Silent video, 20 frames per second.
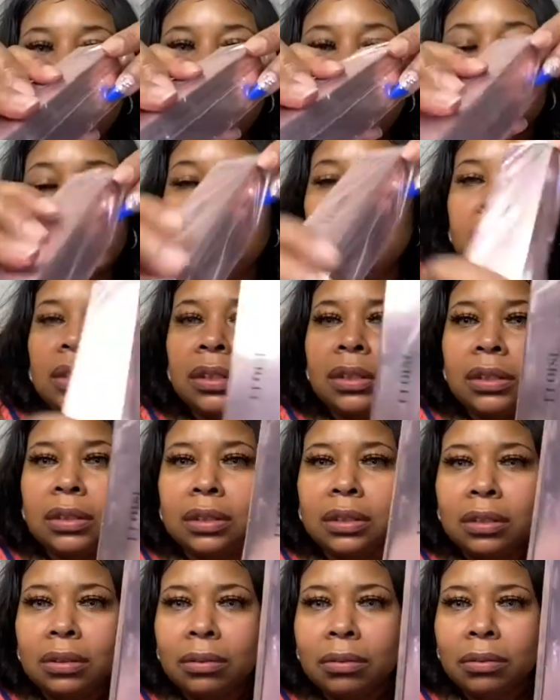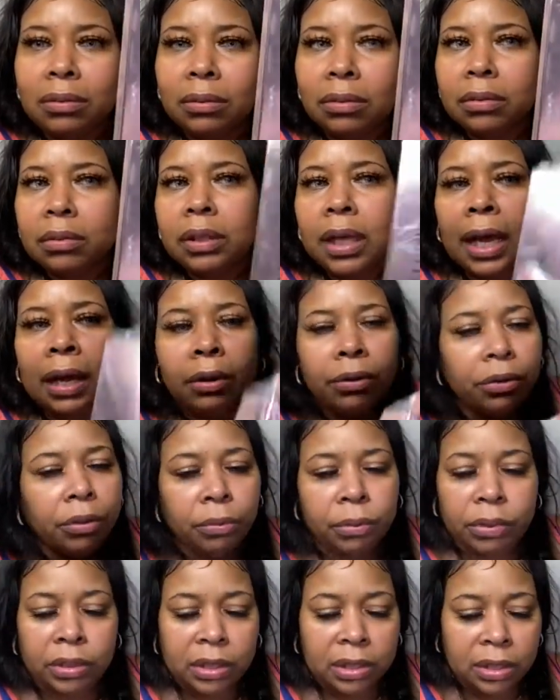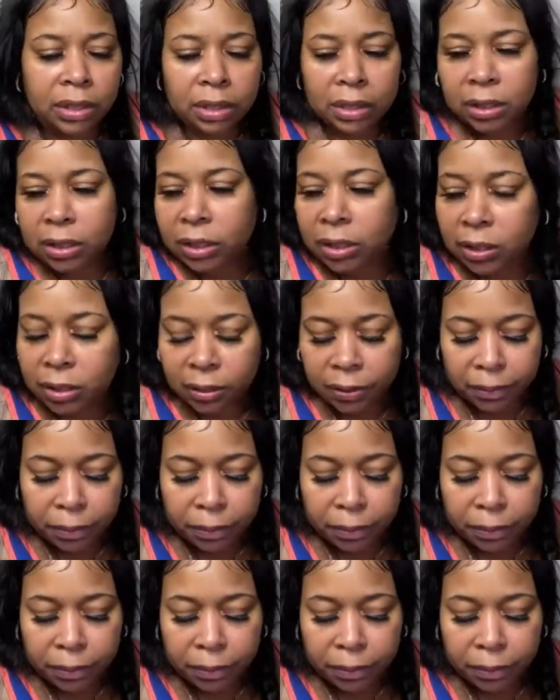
This is, I don't know what this is.